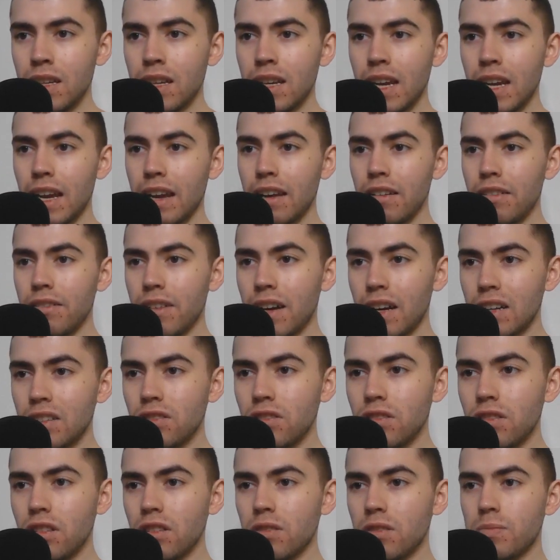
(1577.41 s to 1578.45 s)
Aaron
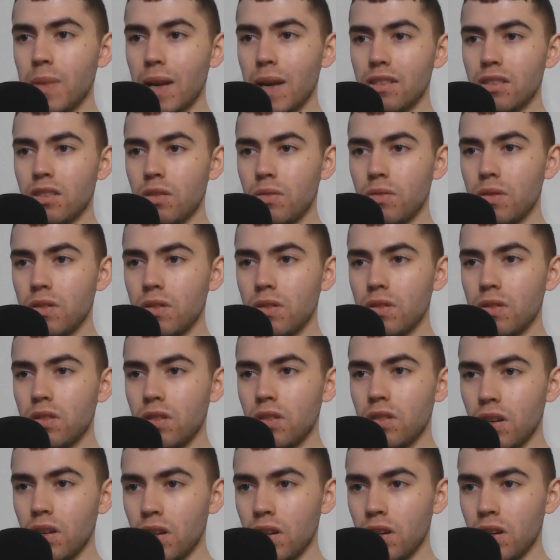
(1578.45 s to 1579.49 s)
Rodgers expects to
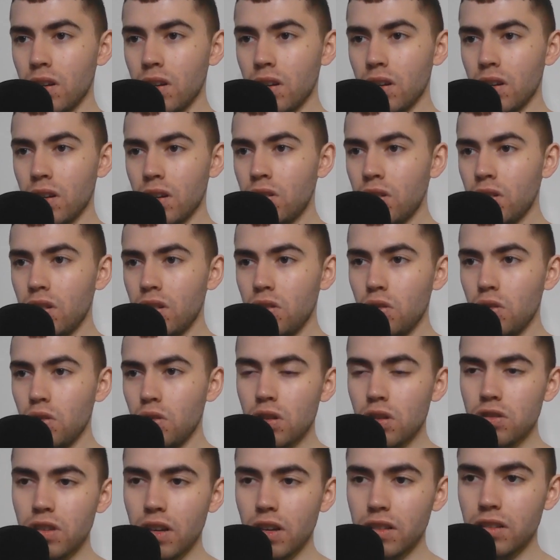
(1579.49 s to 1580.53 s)
return to the New York
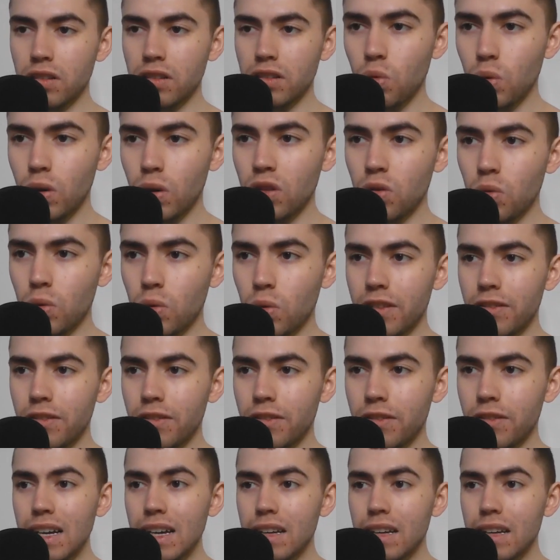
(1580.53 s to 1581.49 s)
Jets in 2025.